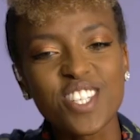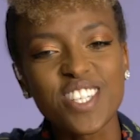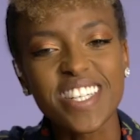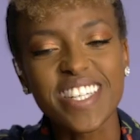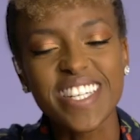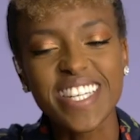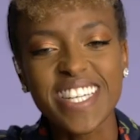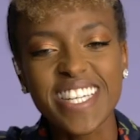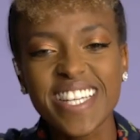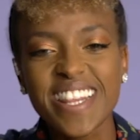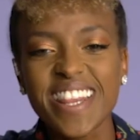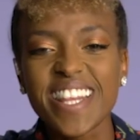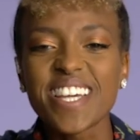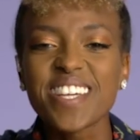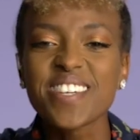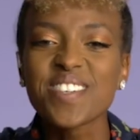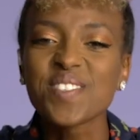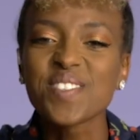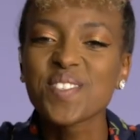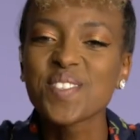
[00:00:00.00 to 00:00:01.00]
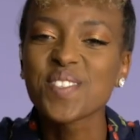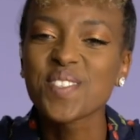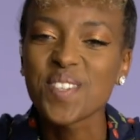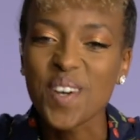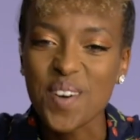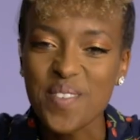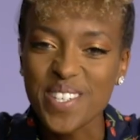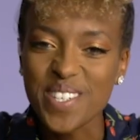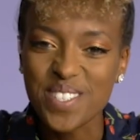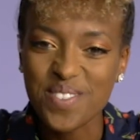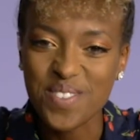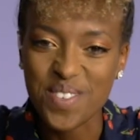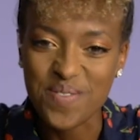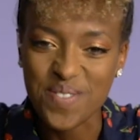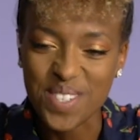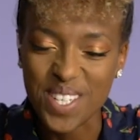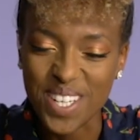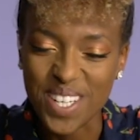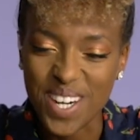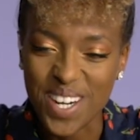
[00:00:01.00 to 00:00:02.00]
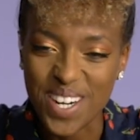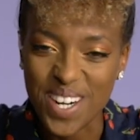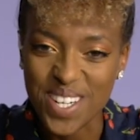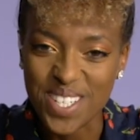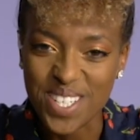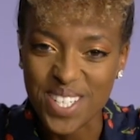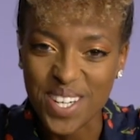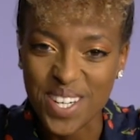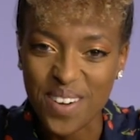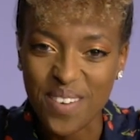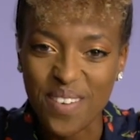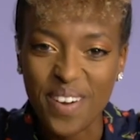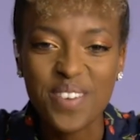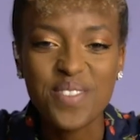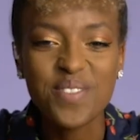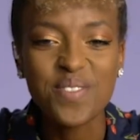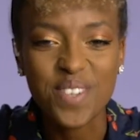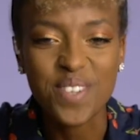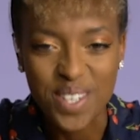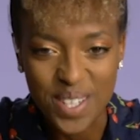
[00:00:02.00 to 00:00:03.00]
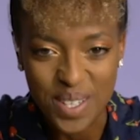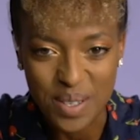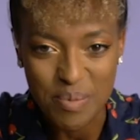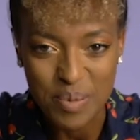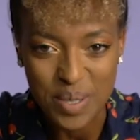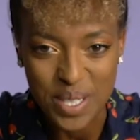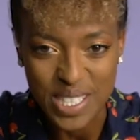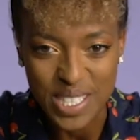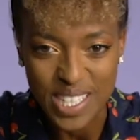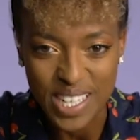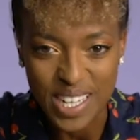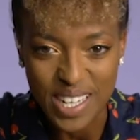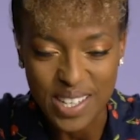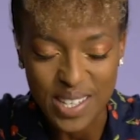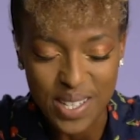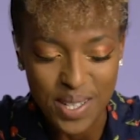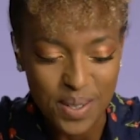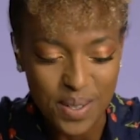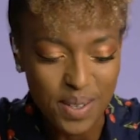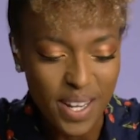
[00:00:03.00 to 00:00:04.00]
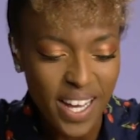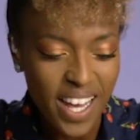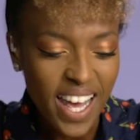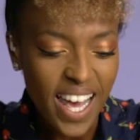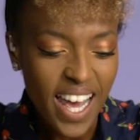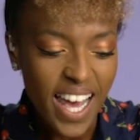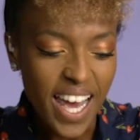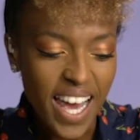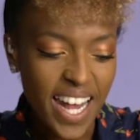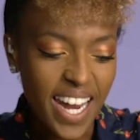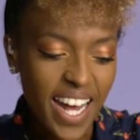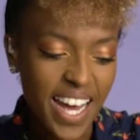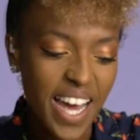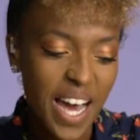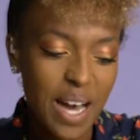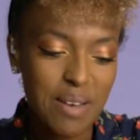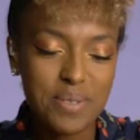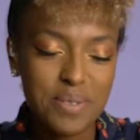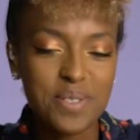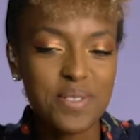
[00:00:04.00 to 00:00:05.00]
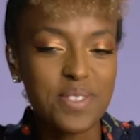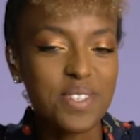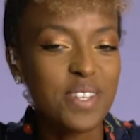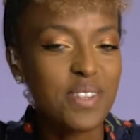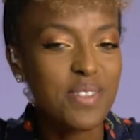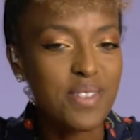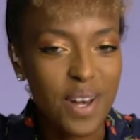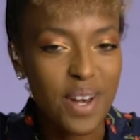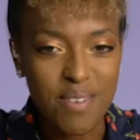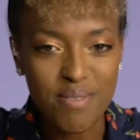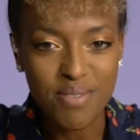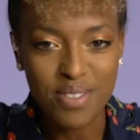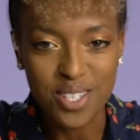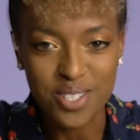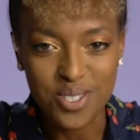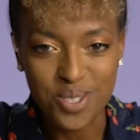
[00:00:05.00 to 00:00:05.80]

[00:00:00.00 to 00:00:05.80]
Trinity, thank you so much for being on our show. I really appreciate you. And I absolutely love the